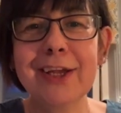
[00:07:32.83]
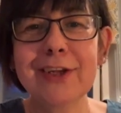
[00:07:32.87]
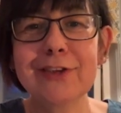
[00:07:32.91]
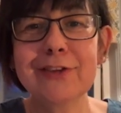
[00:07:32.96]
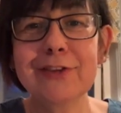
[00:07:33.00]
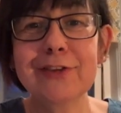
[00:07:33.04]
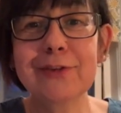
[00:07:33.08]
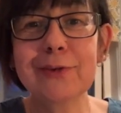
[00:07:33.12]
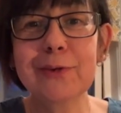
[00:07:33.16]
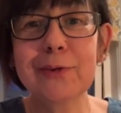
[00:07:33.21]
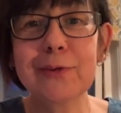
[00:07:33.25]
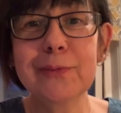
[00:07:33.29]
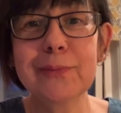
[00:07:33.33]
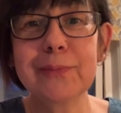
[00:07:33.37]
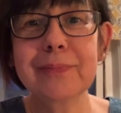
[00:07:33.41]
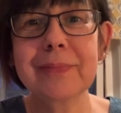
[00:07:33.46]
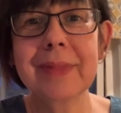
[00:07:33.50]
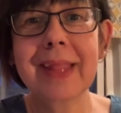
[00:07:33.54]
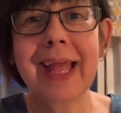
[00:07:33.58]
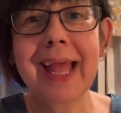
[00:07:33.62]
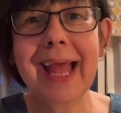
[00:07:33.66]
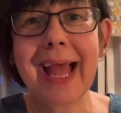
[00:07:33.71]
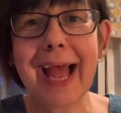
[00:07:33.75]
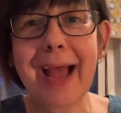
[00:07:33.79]
So
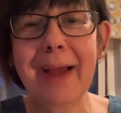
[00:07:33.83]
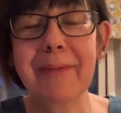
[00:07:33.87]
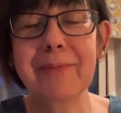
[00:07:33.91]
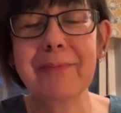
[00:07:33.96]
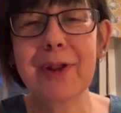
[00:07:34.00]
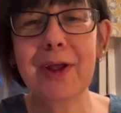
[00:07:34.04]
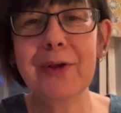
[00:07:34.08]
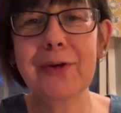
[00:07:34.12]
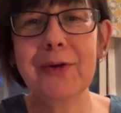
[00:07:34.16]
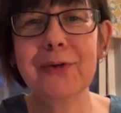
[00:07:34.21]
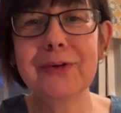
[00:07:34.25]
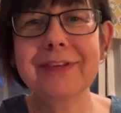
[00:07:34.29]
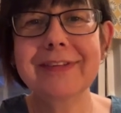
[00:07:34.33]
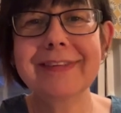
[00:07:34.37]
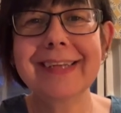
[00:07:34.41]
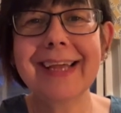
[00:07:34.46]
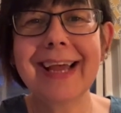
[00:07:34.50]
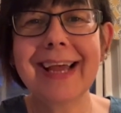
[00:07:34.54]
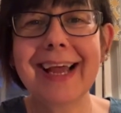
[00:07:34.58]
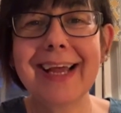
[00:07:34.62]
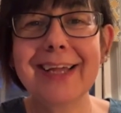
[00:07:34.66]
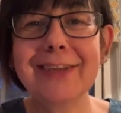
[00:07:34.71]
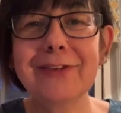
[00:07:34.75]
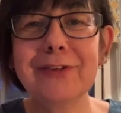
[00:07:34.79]
I'm now going
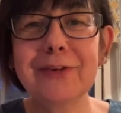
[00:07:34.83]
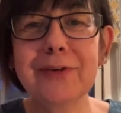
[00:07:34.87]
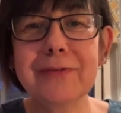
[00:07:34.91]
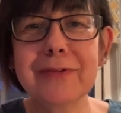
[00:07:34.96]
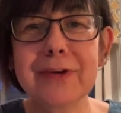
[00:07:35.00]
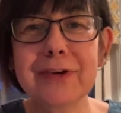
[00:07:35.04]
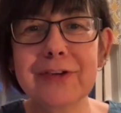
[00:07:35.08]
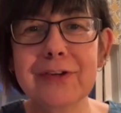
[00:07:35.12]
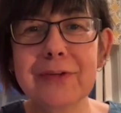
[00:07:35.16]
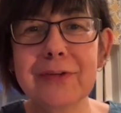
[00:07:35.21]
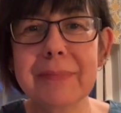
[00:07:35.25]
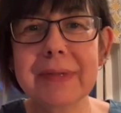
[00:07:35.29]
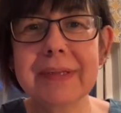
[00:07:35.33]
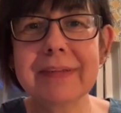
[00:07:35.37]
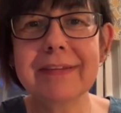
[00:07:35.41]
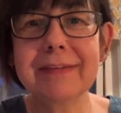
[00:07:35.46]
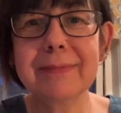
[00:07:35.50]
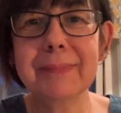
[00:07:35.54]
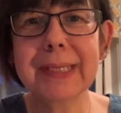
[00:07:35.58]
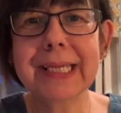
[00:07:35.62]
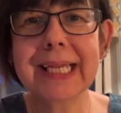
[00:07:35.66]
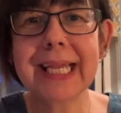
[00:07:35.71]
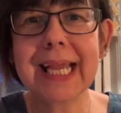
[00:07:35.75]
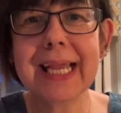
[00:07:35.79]
to hand you over to
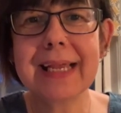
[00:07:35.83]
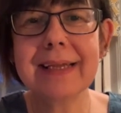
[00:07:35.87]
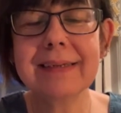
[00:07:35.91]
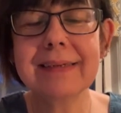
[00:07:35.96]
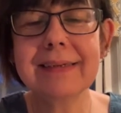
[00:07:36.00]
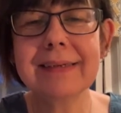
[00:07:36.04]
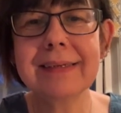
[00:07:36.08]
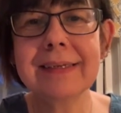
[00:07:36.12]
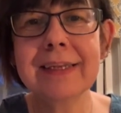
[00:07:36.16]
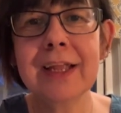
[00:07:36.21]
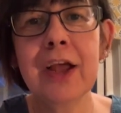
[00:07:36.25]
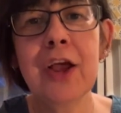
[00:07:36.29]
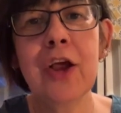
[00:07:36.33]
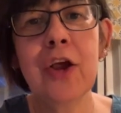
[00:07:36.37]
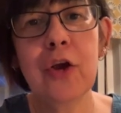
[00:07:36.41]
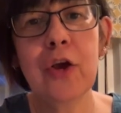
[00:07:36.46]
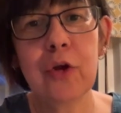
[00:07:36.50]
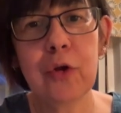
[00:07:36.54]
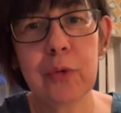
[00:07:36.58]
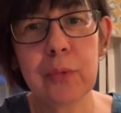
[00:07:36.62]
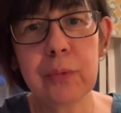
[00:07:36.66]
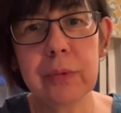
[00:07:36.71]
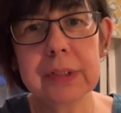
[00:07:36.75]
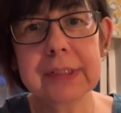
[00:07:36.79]
Mrs. McEachran,
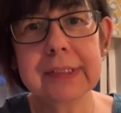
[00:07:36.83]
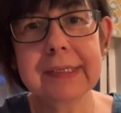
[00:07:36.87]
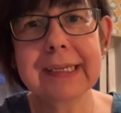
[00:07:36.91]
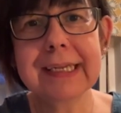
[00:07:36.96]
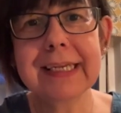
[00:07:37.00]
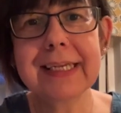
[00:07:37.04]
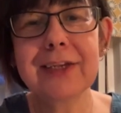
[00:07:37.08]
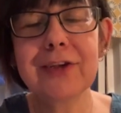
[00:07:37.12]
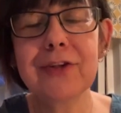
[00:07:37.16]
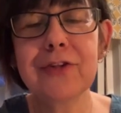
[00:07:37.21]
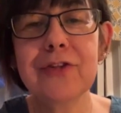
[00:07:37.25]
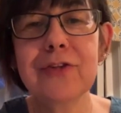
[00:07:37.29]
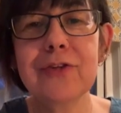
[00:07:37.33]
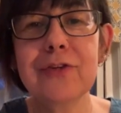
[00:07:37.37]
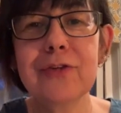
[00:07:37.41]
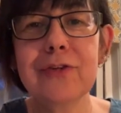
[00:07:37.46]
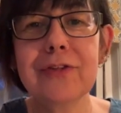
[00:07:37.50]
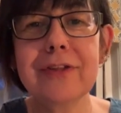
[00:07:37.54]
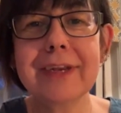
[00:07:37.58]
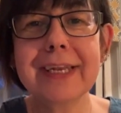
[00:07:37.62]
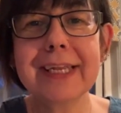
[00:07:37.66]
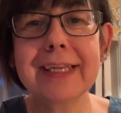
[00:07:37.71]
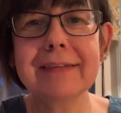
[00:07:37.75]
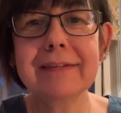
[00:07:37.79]
who will take you through
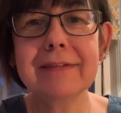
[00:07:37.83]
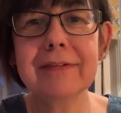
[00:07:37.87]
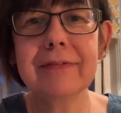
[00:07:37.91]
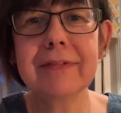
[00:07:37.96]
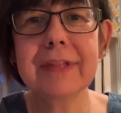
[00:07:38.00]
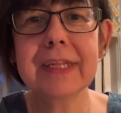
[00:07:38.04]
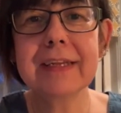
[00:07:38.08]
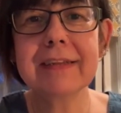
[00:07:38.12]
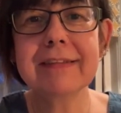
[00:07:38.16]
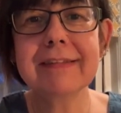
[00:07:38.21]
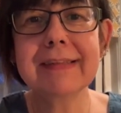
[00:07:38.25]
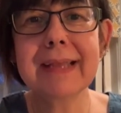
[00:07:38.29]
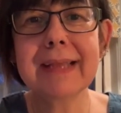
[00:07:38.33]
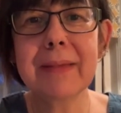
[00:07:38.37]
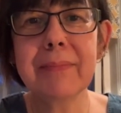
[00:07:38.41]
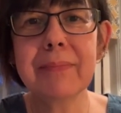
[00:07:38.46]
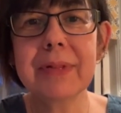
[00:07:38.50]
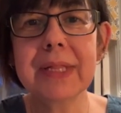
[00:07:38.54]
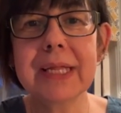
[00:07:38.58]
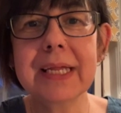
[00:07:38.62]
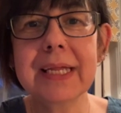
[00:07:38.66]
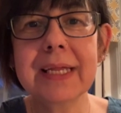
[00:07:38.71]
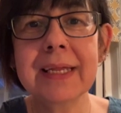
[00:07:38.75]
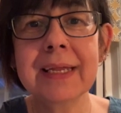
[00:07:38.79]
the rest of the
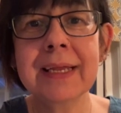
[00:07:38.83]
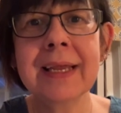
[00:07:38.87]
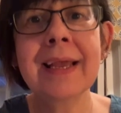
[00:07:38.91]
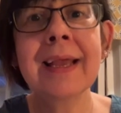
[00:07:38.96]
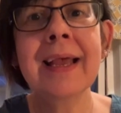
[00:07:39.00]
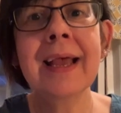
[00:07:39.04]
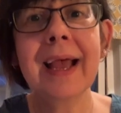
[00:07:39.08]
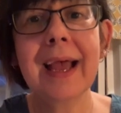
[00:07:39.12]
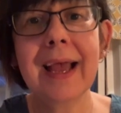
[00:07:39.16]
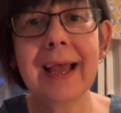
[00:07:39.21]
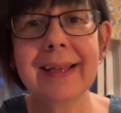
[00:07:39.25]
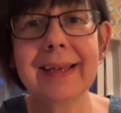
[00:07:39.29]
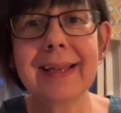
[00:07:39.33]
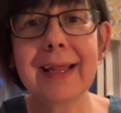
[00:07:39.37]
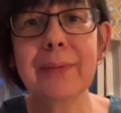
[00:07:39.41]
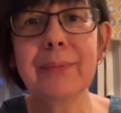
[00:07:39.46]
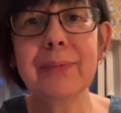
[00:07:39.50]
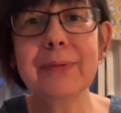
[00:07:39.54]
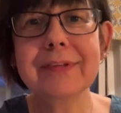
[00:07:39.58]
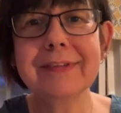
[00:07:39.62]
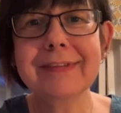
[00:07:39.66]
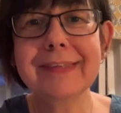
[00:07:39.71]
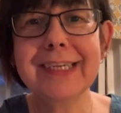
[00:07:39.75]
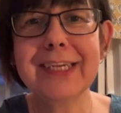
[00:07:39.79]
assembly, and I
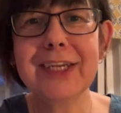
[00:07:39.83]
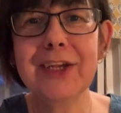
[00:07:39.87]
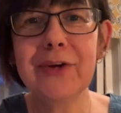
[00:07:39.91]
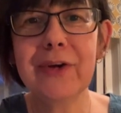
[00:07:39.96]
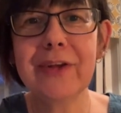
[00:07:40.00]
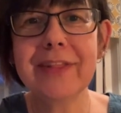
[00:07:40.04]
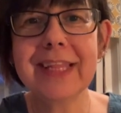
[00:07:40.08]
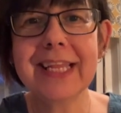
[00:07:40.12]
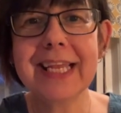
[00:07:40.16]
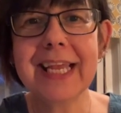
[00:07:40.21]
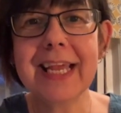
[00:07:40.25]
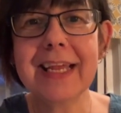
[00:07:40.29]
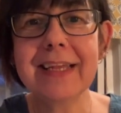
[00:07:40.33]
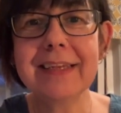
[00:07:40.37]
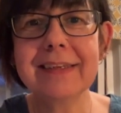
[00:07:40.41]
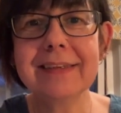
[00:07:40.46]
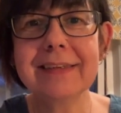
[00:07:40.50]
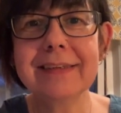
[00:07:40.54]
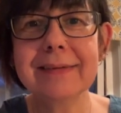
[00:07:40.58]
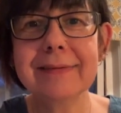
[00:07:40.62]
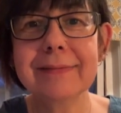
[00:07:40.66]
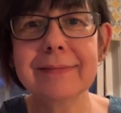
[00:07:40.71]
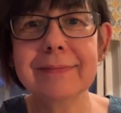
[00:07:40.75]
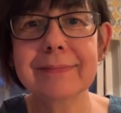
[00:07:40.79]
will see you at the
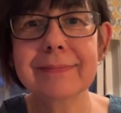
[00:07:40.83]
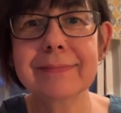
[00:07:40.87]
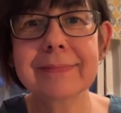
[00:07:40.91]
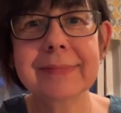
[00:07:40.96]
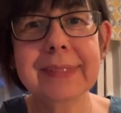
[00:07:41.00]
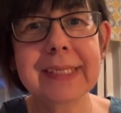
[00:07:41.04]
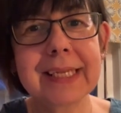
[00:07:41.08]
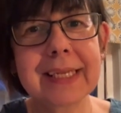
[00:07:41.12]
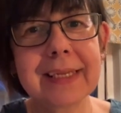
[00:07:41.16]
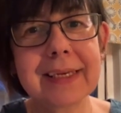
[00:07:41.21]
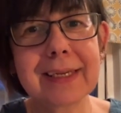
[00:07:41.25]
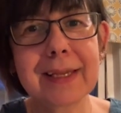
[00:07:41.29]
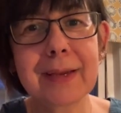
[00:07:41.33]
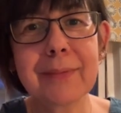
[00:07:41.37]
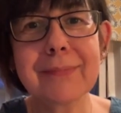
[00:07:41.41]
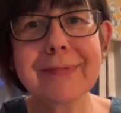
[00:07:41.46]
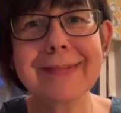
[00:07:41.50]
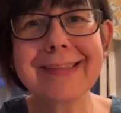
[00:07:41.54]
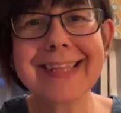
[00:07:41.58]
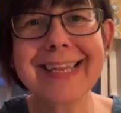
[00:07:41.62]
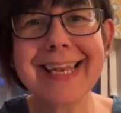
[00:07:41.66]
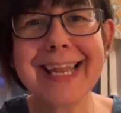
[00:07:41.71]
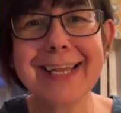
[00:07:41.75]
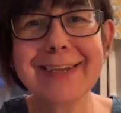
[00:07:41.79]
end. Here
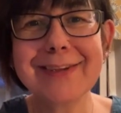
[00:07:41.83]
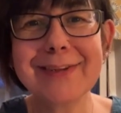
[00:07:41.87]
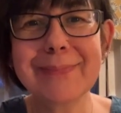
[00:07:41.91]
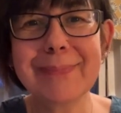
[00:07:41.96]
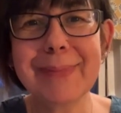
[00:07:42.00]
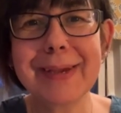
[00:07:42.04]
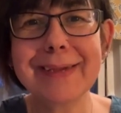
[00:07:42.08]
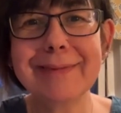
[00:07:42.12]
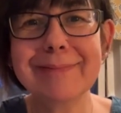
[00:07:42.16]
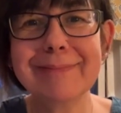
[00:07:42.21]
comes the next bit.